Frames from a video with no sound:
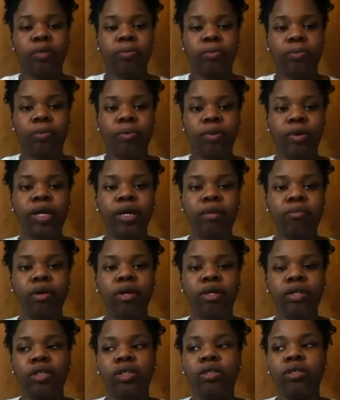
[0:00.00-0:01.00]
is pretty
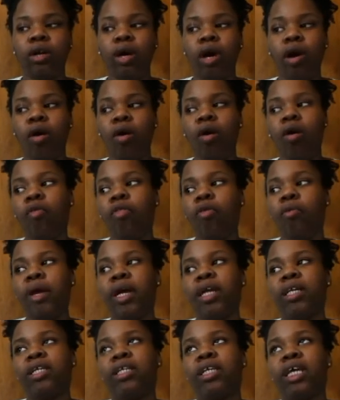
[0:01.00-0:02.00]
much all the
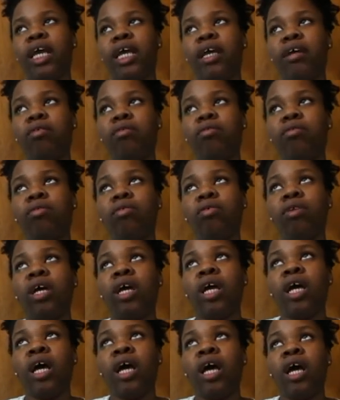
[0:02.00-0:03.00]
way detangled.
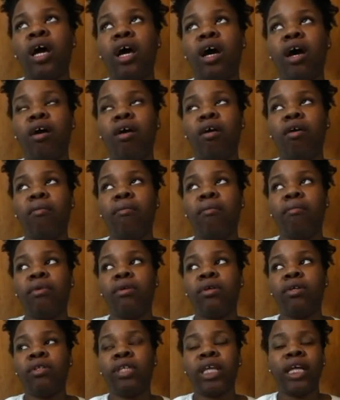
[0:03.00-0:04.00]

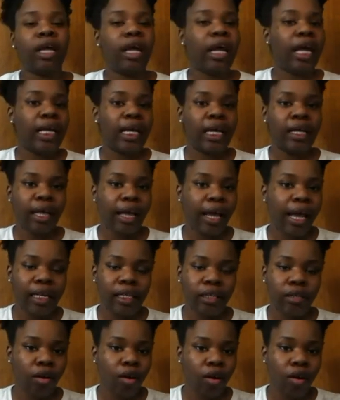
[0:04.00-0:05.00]
That
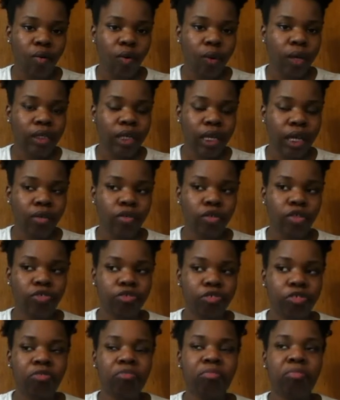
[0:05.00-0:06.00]
hasn't always held
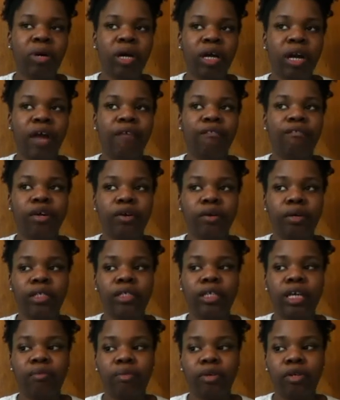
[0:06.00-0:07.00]
true, but I've
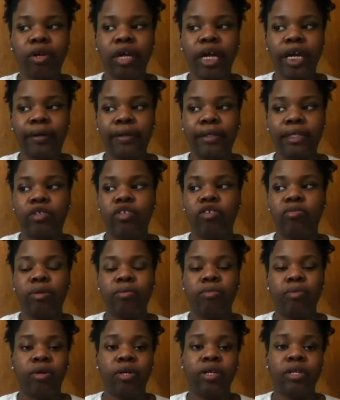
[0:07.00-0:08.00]
noticed that when your hair is a little
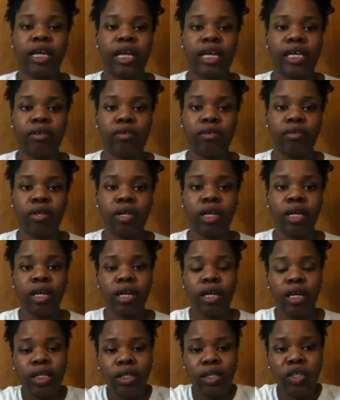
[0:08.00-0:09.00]
bit more detangled,
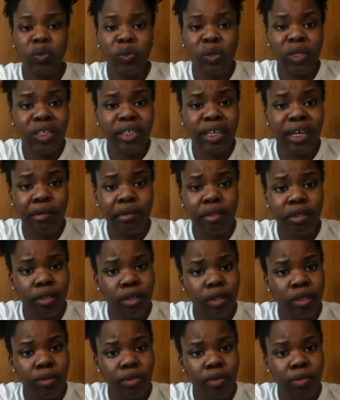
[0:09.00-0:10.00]
the twist outs
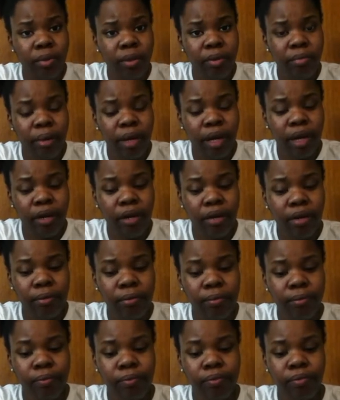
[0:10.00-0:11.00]
look a little bit better